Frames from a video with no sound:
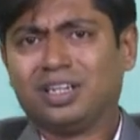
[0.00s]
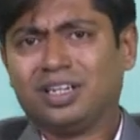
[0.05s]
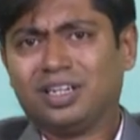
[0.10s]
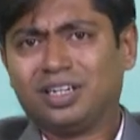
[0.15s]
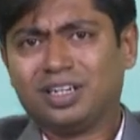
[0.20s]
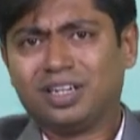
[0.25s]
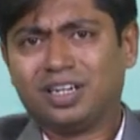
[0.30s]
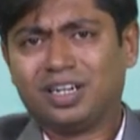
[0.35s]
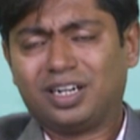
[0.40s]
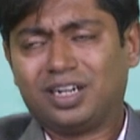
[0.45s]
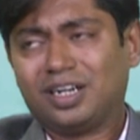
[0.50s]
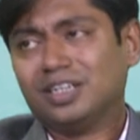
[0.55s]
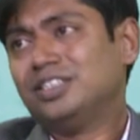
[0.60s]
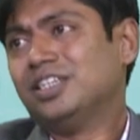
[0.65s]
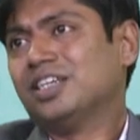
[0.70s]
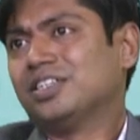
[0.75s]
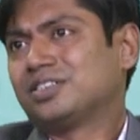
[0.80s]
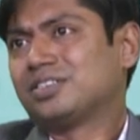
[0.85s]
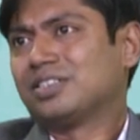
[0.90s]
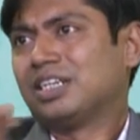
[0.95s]

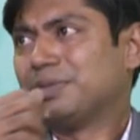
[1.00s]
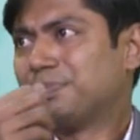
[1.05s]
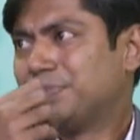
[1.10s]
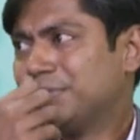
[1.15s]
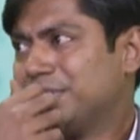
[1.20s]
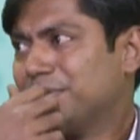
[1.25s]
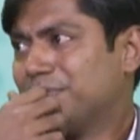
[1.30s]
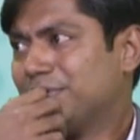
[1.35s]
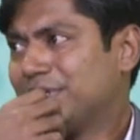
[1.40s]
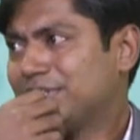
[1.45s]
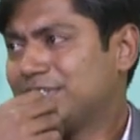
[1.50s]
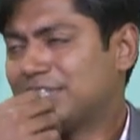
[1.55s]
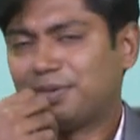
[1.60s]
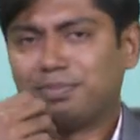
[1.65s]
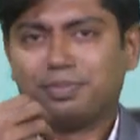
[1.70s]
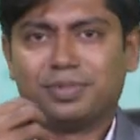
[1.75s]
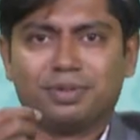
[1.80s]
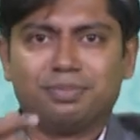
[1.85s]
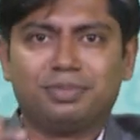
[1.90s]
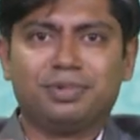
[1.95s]
yes, let me give an
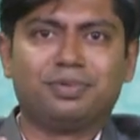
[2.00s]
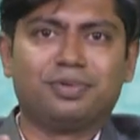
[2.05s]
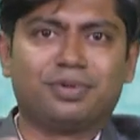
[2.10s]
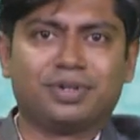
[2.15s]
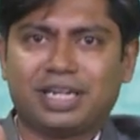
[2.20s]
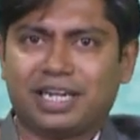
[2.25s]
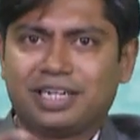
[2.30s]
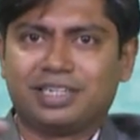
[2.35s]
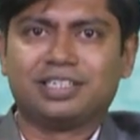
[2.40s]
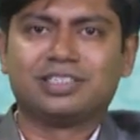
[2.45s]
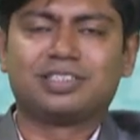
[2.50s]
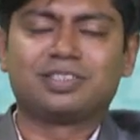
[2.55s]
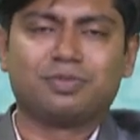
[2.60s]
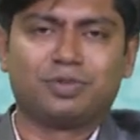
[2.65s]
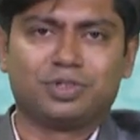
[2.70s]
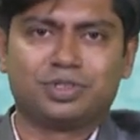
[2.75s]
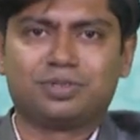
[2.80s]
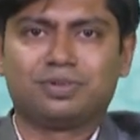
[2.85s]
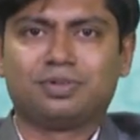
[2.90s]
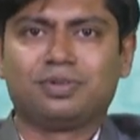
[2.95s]
example. Before it
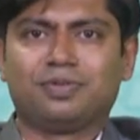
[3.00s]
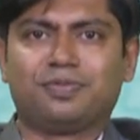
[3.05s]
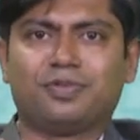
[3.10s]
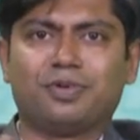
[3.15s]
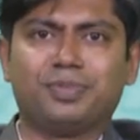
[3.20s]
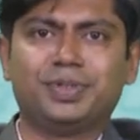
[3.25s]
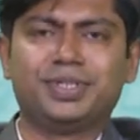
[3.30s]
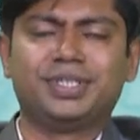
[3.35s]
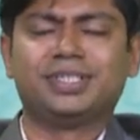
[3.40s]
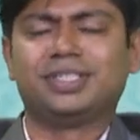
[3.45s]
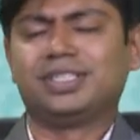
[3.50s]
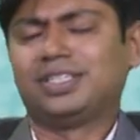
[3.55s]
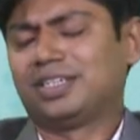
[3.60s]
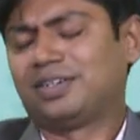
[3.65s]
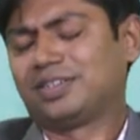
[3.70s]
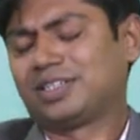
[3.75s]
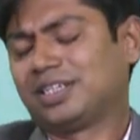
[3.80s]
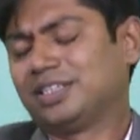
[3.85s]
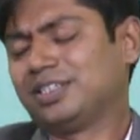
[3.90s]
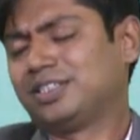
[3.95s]
was forbidden in our
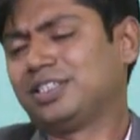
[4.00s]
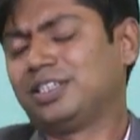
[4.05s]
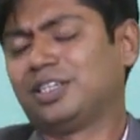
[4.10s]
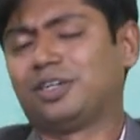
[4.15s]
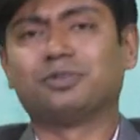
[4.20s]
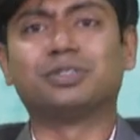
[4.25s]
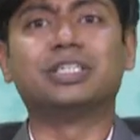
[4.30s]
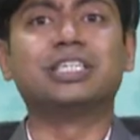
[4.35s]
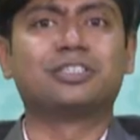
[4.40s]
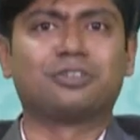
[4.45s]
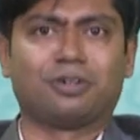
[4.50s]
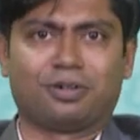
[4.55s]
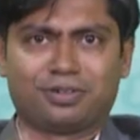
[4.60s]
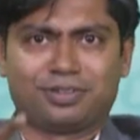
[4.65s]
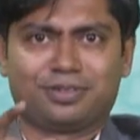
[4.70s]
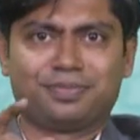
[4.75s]
country now, TikTok.